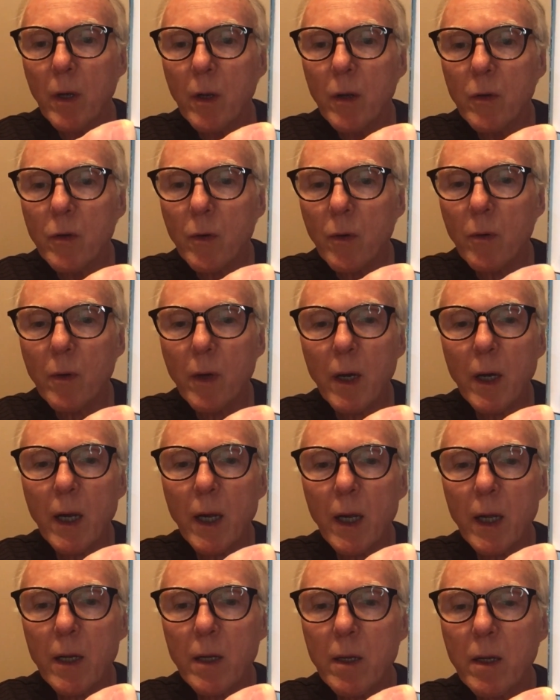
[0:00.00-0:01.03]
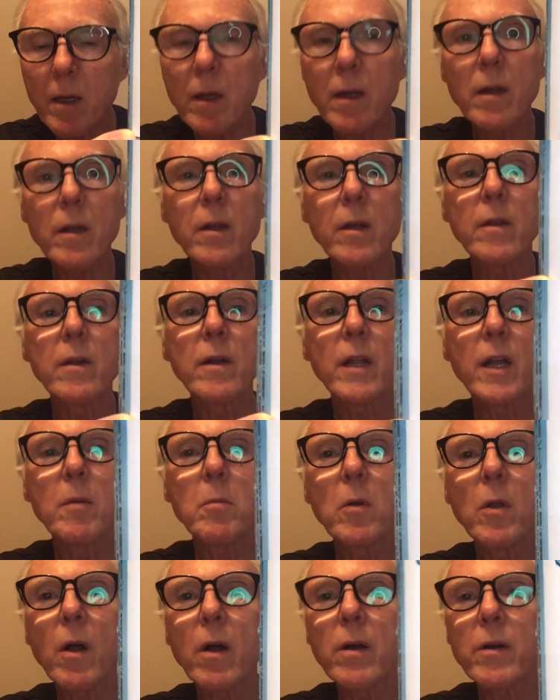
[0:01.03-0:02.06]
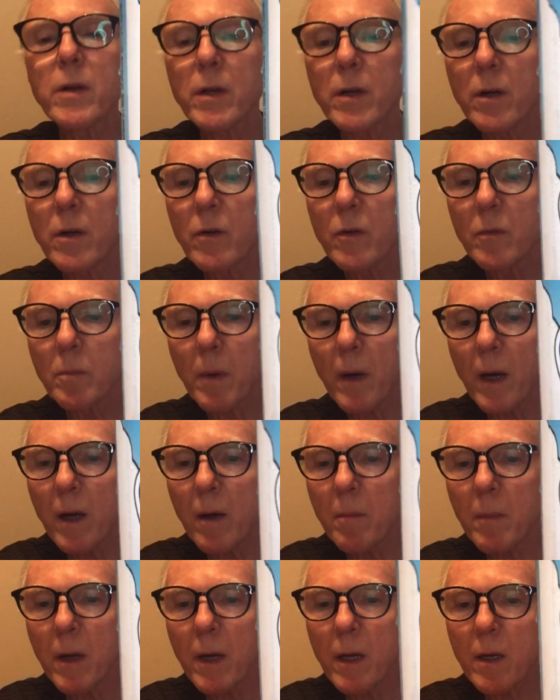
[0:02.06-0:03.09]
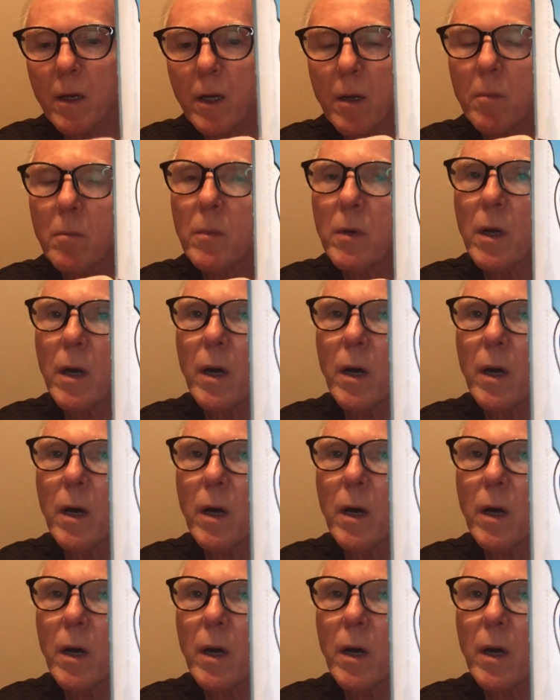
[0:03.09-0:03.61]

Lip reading: So again, the label art here is by a man named